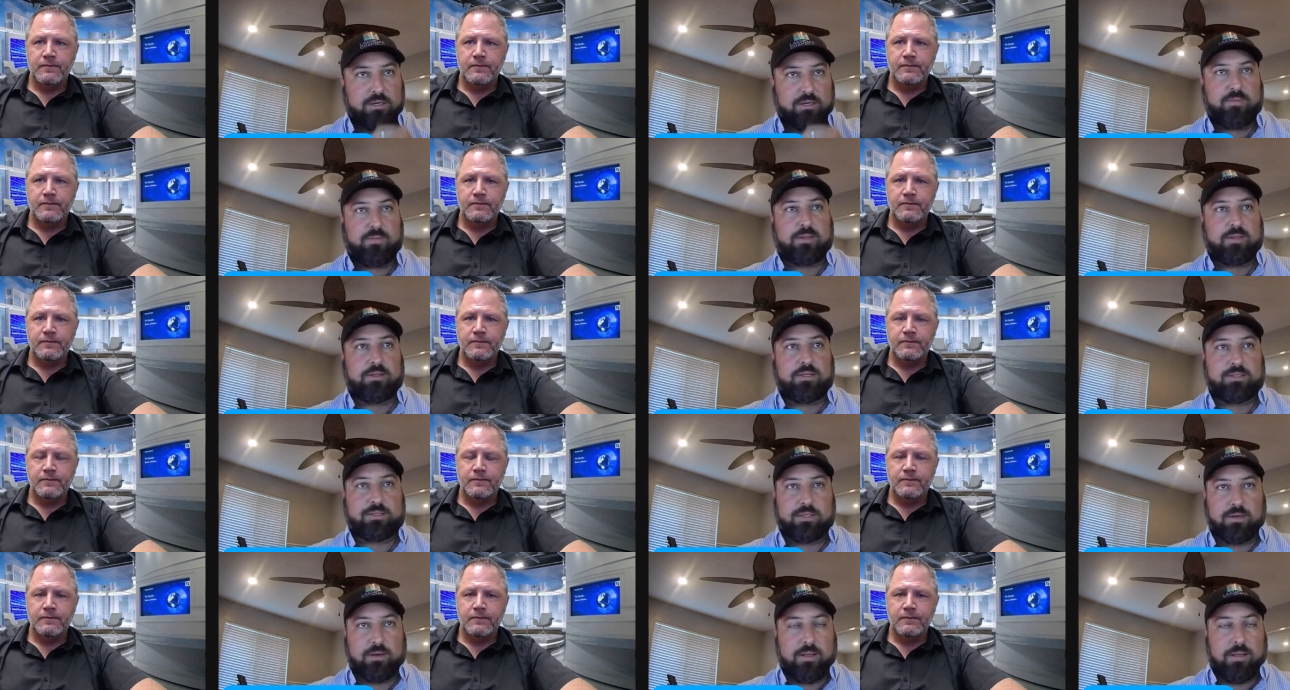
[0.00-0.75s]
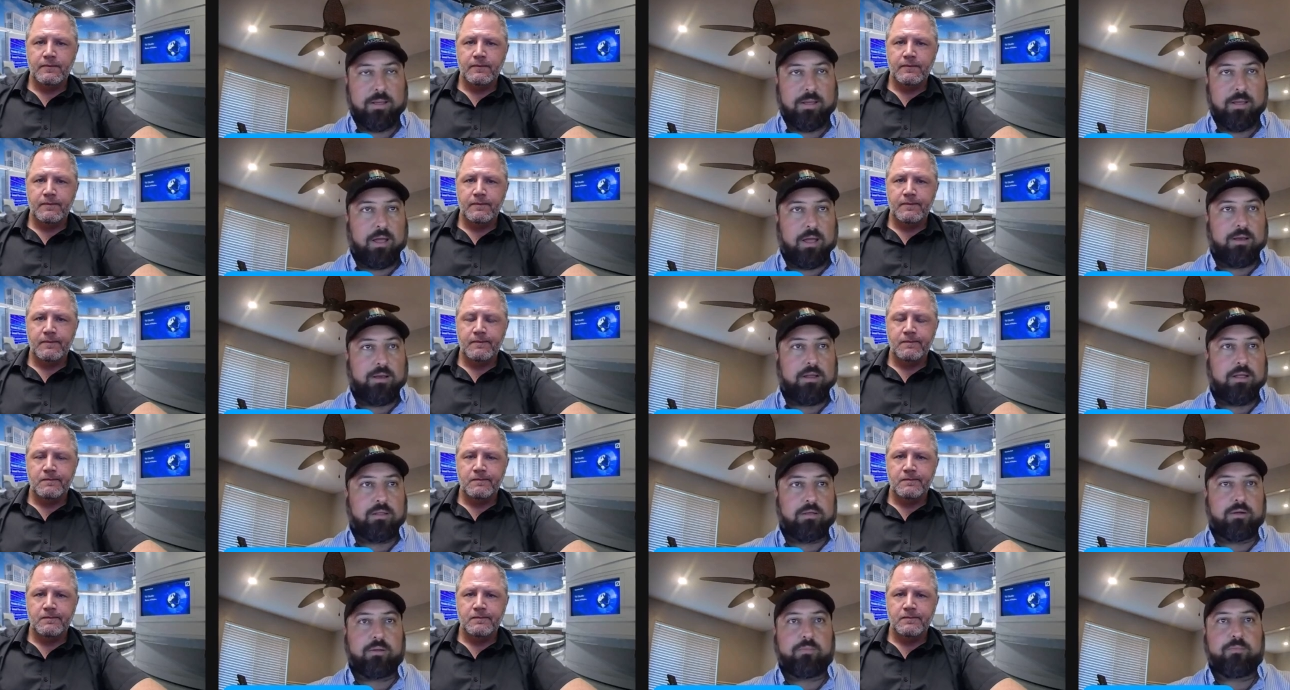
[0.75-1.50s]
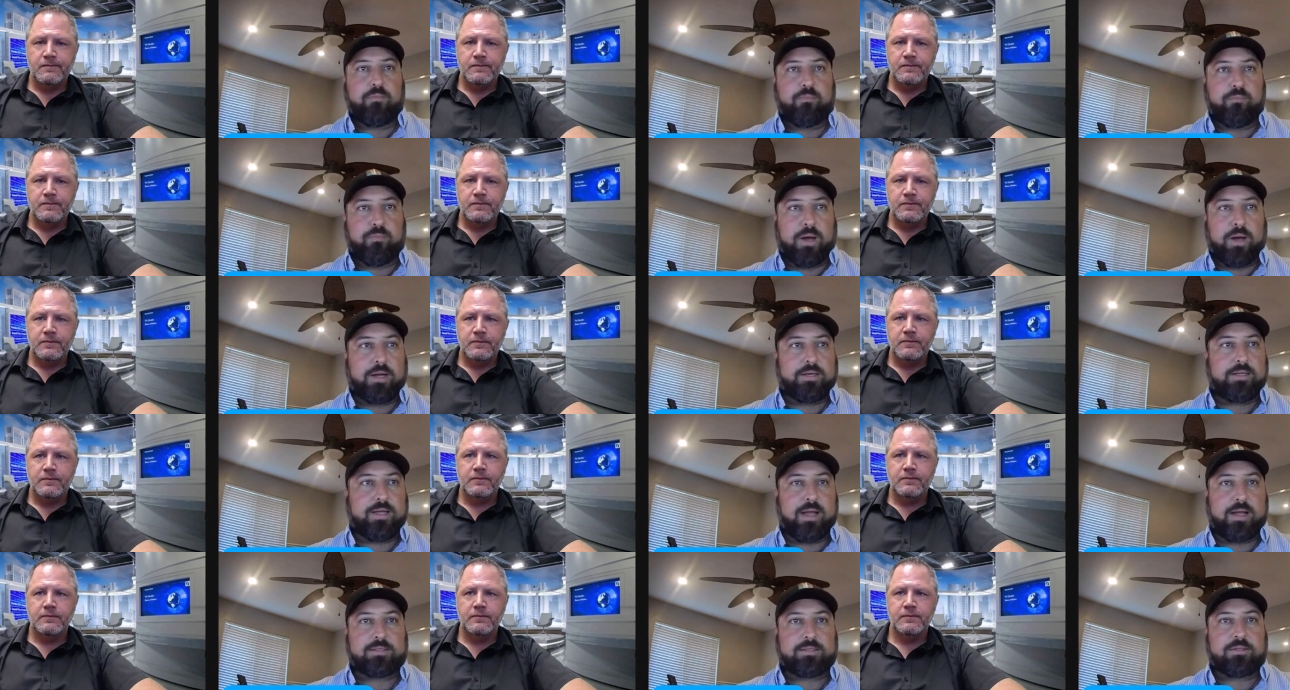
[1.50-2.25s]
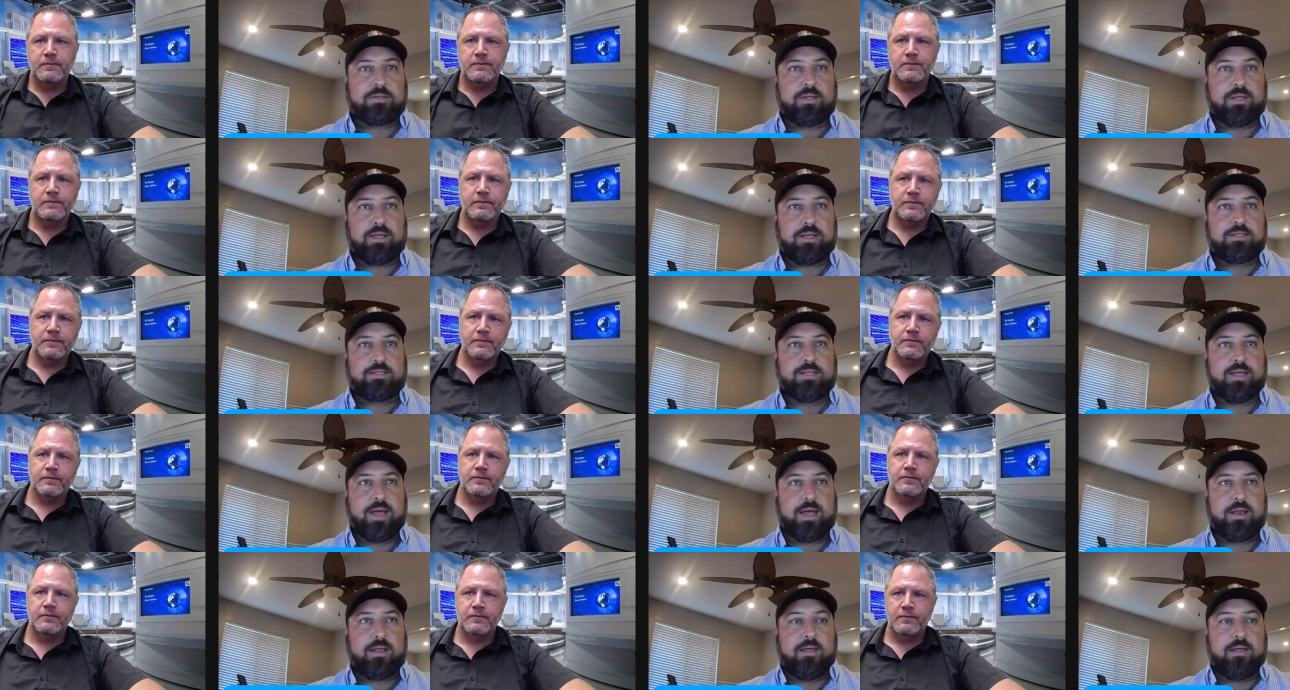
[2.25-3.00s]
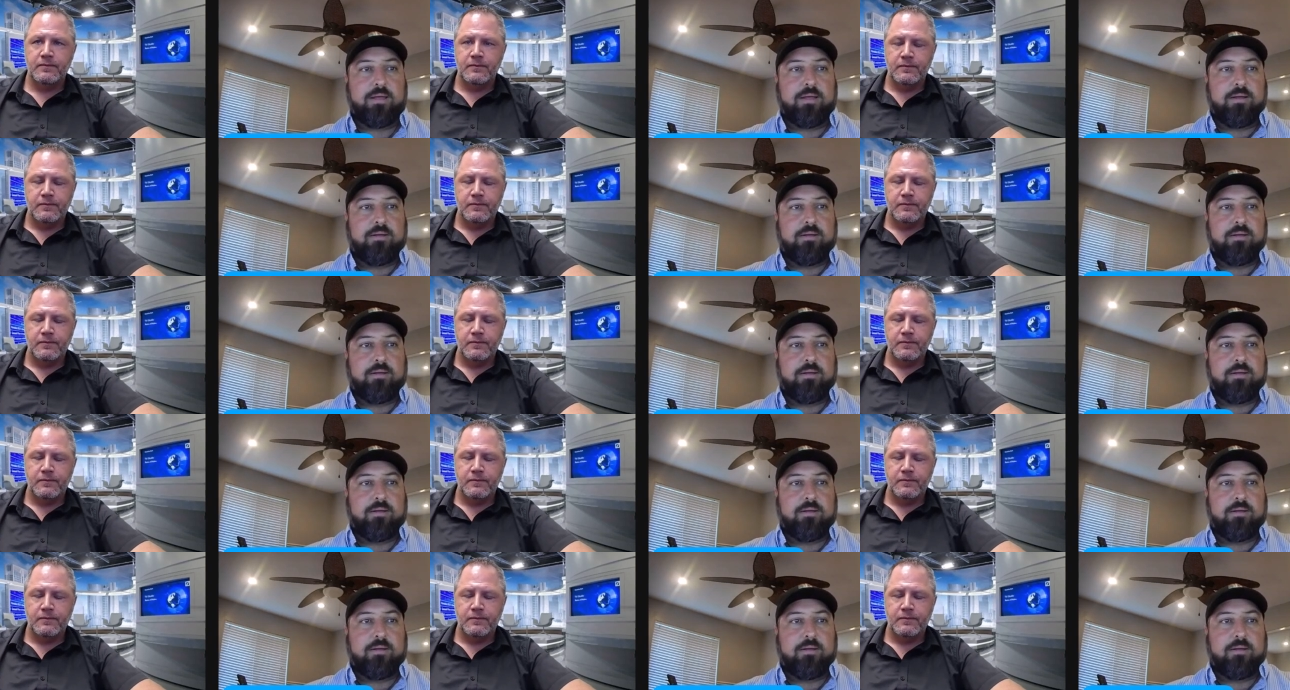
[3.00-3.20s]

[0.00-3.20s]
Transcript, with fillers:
Speaker 1: i talk about this on, on the other podcast is that